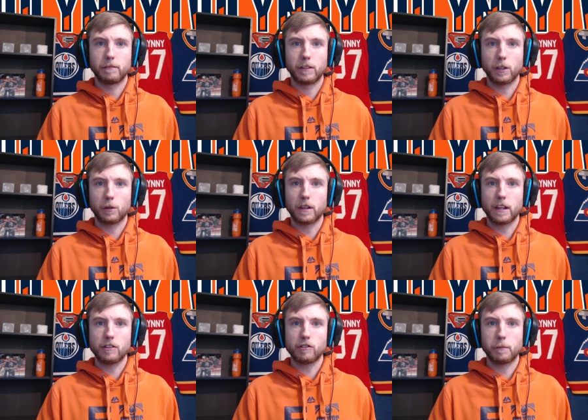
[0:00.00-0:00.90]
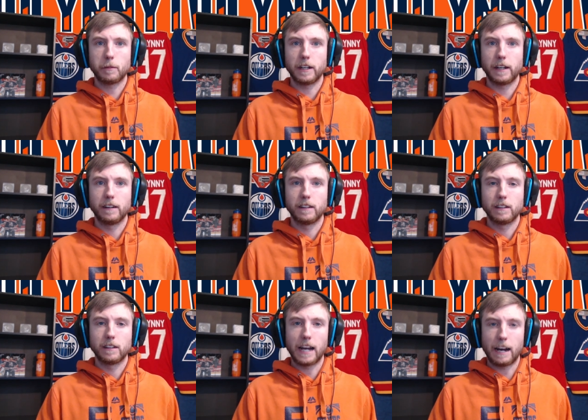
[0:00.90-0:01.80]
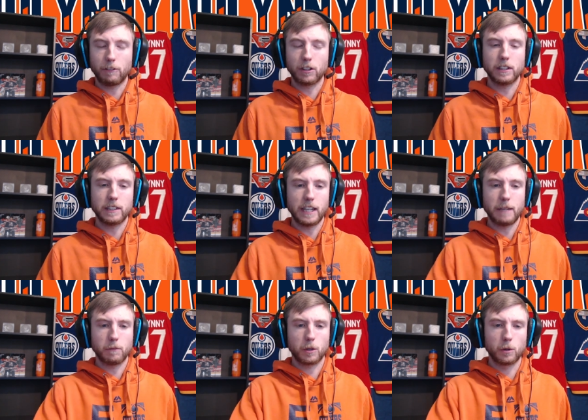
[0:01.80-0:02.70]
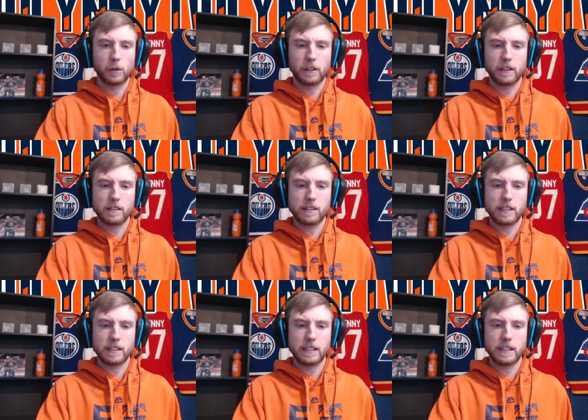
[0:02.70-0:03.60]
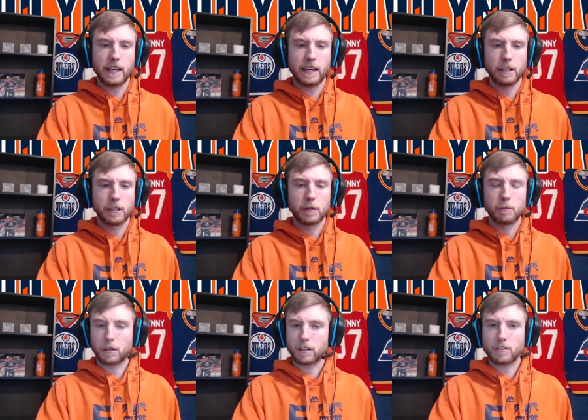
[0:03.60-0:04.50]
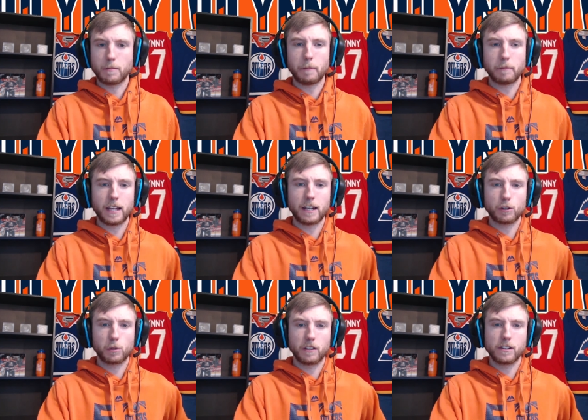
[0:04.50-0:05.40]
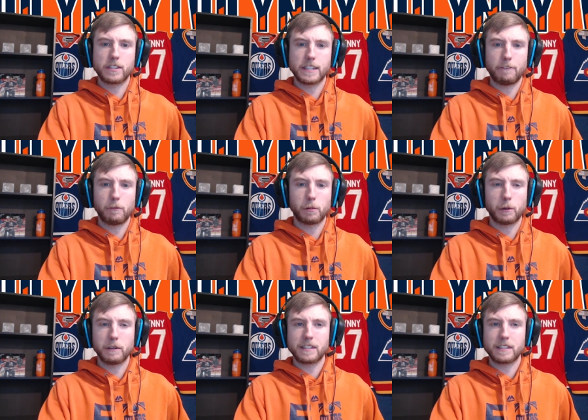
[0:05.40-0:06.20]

Theodor Lennstrom today, having a good game, goal and assist today, brings him up to that total of 7 points.